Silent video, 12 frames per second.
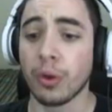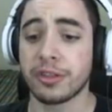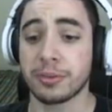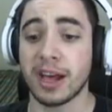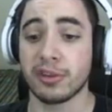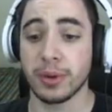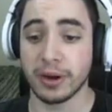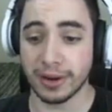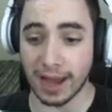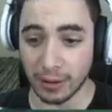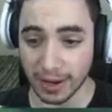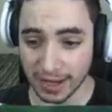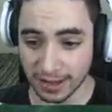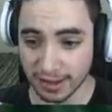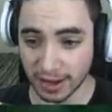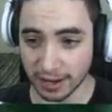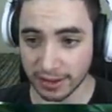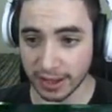What's up, guys? We are now
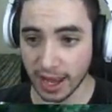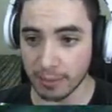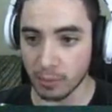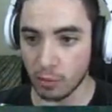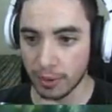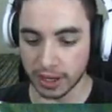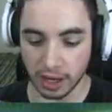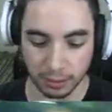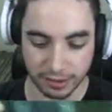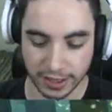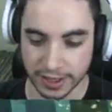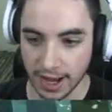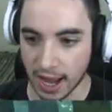inside the game. Oh my god, was that an